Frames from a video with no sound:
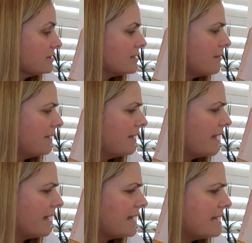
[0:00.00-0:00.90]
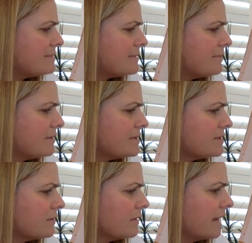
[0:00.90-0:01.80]
something that keeps a person
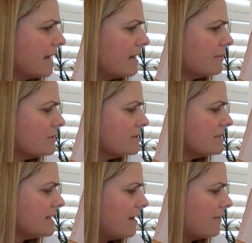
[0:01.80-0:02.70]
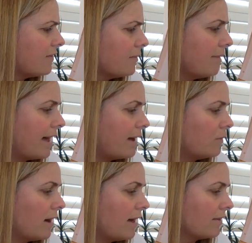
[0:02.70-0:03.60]
or an animal safe from bad
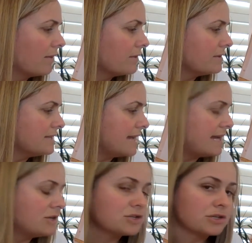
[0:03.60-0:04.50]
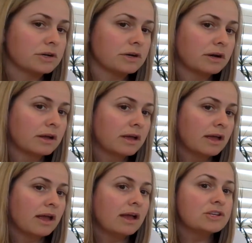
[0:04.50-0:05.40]
weather or danger.
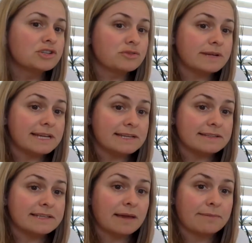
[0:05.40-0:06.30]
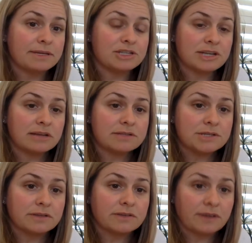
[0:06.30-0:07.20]
Trees can be
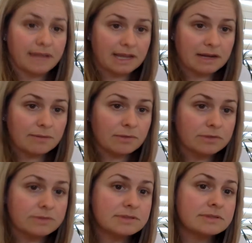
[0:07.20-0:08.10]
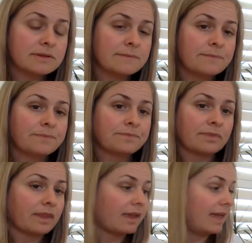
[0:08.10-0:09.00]
shelter for animals
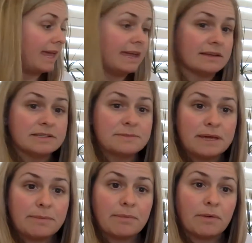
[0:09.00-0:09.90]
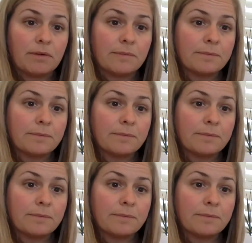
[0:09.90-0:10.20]
and people.